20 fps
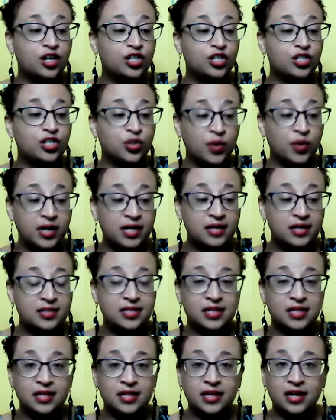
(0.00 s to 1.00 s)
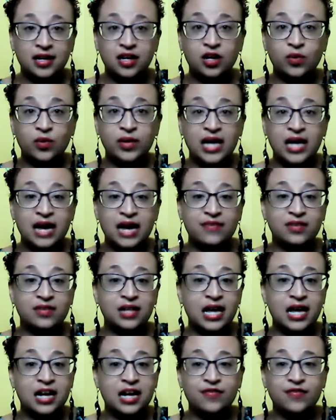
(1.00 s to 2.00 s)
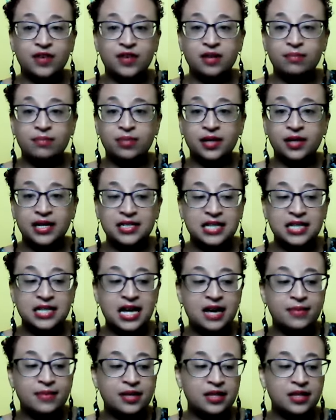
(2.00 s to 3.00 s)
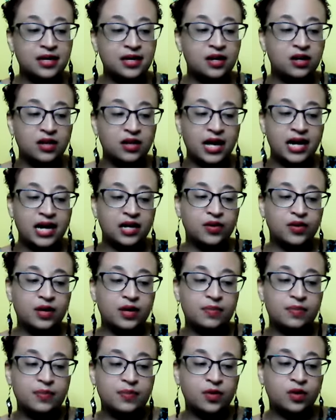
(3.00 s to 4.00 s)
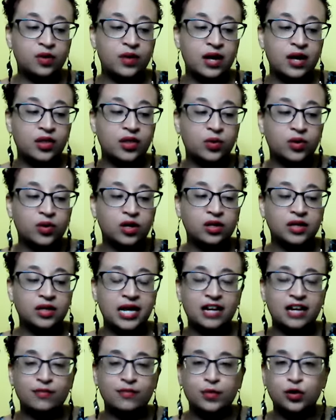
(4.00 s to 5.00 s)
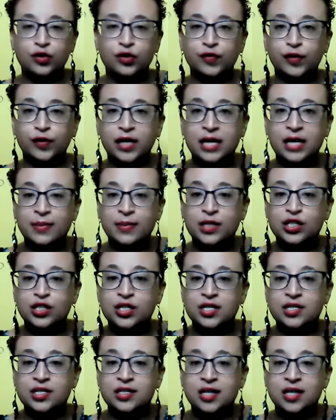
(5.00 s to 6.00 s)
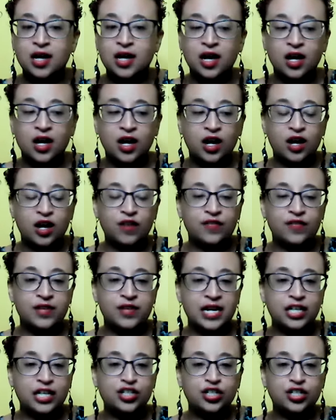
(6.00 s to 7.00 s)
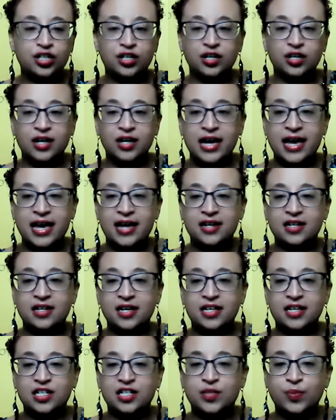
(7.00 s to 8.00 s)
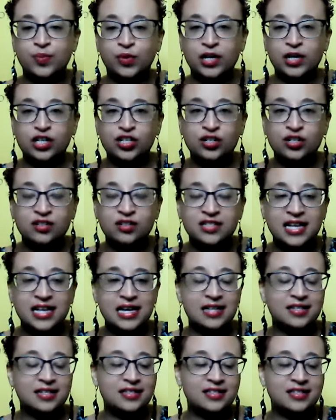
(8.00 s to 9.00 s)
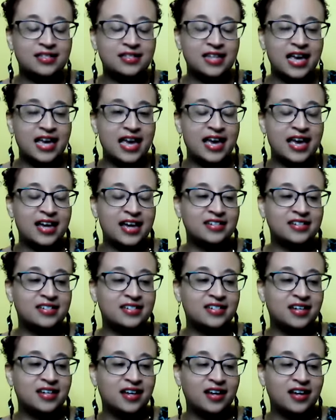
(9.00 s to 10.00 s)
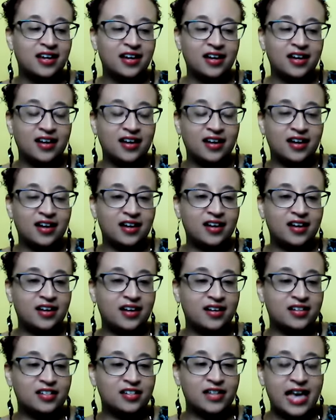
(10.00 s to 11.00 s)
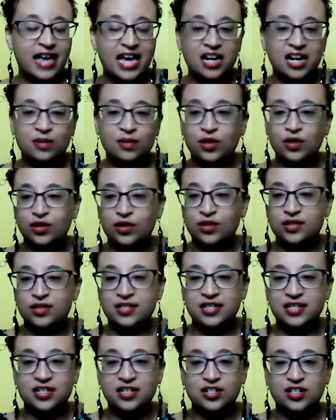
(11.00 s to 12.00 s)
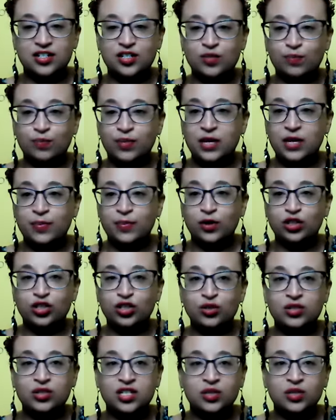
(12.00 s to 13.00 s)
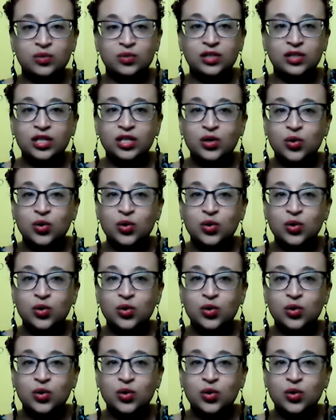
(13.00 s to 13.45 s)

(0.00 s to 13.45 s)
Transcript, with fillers: join us in there. We have a lot of fun playtime in there, a lot of great people around the world, a lot of beautiful images of nature and inspirational dance and uh, animals and just people choosing really